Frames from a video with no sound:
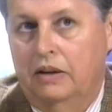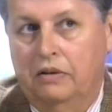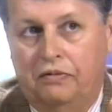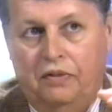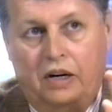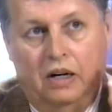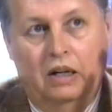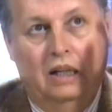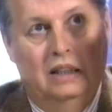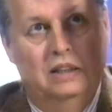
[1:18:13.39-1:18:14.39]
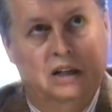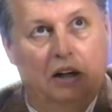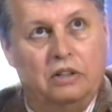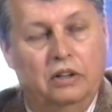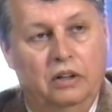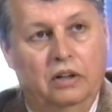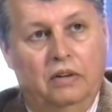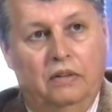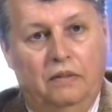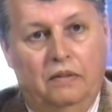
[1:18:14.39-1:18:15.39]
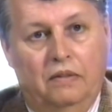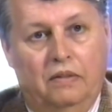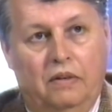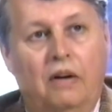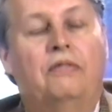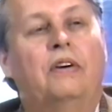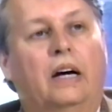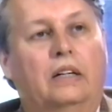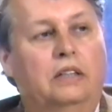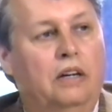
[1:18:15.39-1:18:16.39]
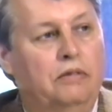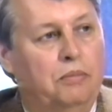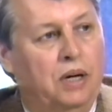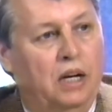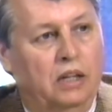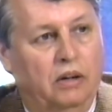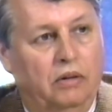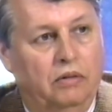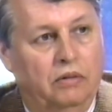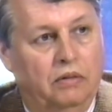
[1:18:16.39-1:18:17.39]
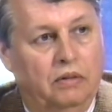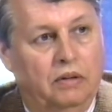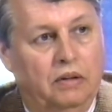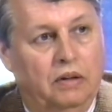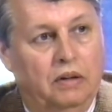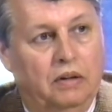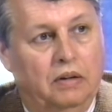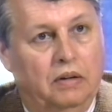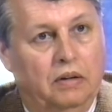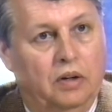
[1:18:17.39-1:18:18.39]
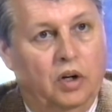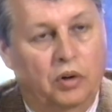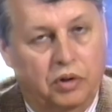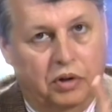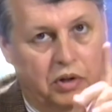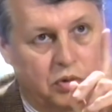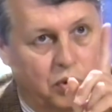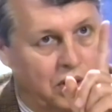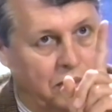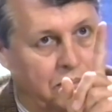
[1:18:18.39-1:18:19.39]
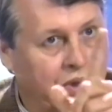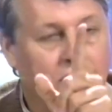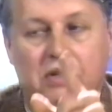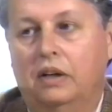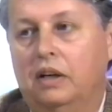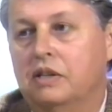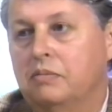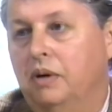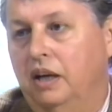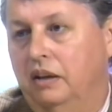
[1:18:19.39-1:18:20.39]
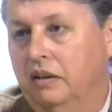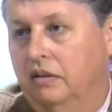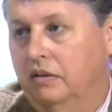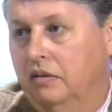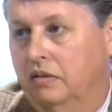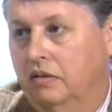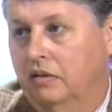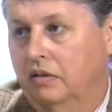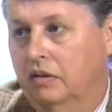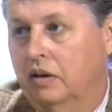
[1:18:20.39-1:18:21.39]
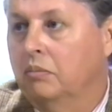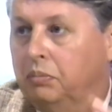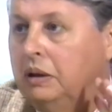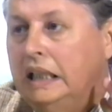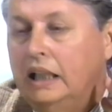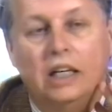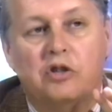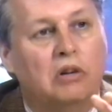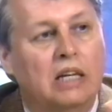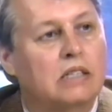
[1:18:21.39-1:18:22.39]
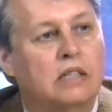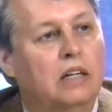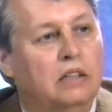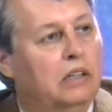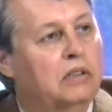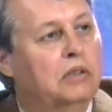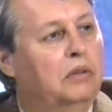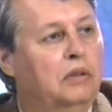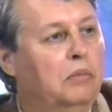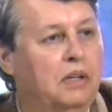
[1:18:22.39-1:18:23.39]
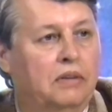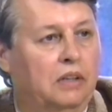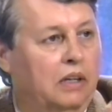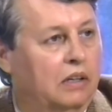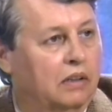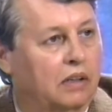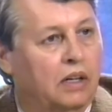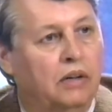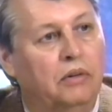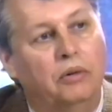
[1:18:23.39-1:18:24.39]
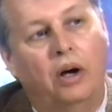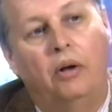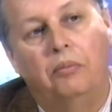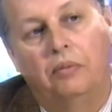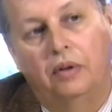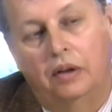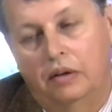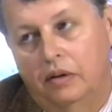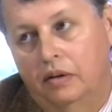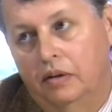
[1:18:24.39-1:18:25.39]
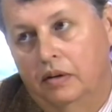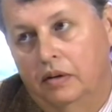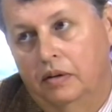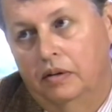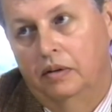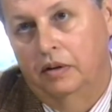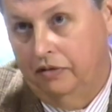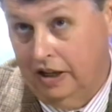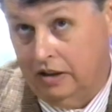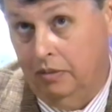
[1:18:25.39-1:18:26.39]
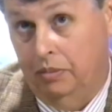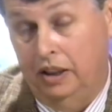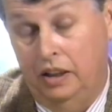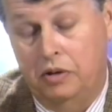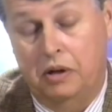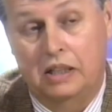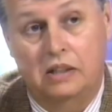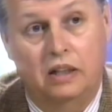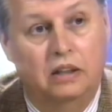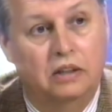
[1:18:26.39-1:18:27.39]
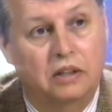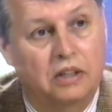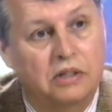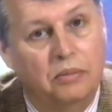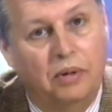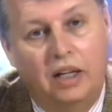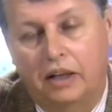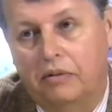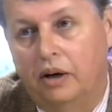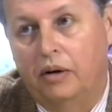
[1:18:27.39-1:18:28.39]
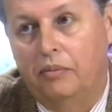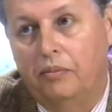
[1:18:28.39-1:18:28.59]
The far darter effect of Apollo occurs where the person is made, completely transcendent to the mythic uh, realm. In fact, completely transcendent to the symbolic realm.